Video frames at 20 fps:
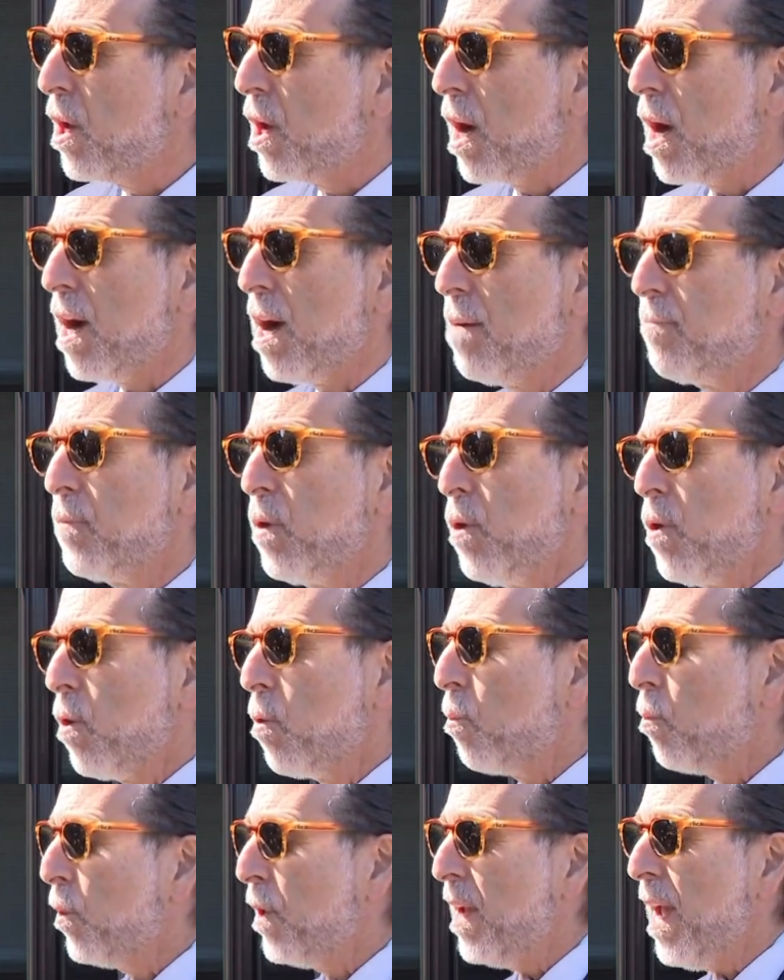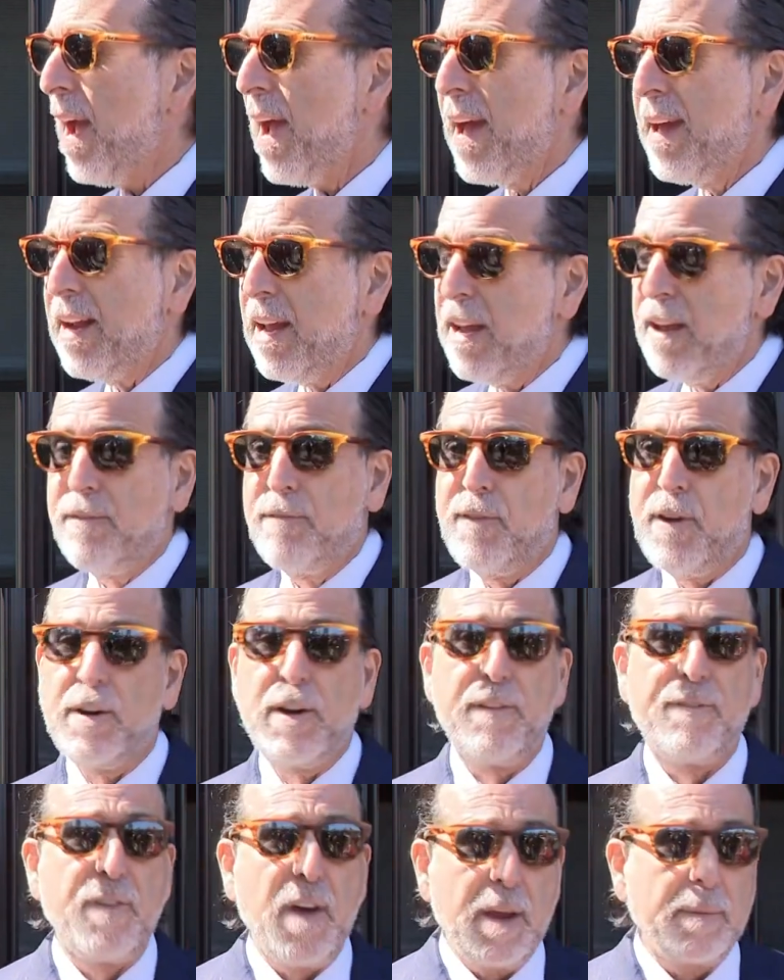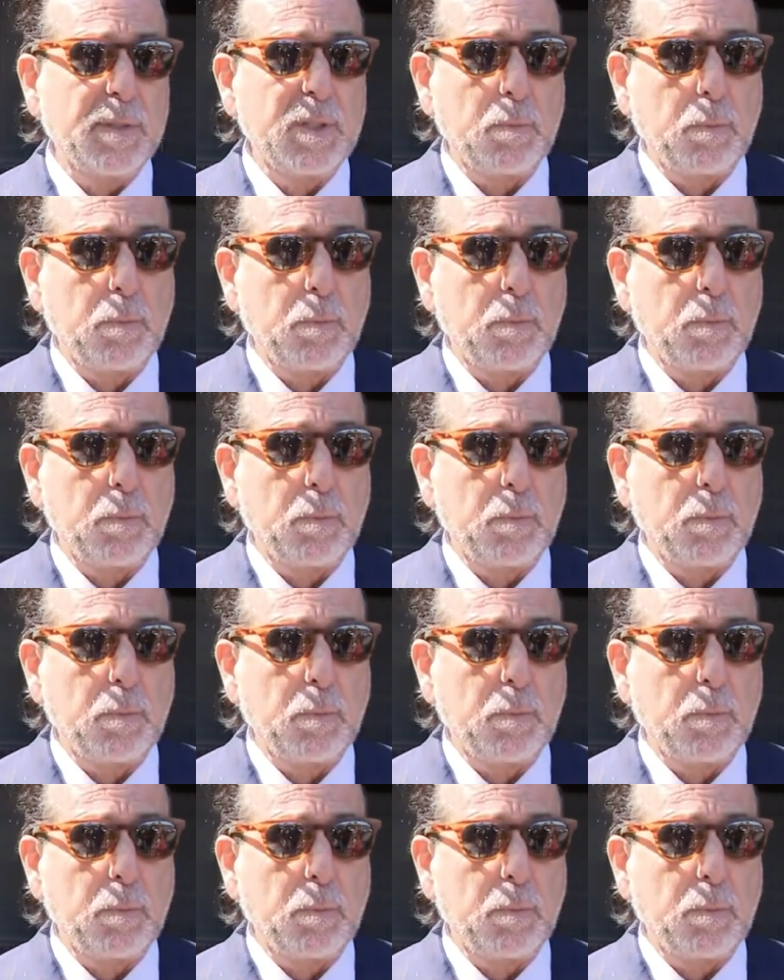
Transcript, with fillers: Um, we had a very famous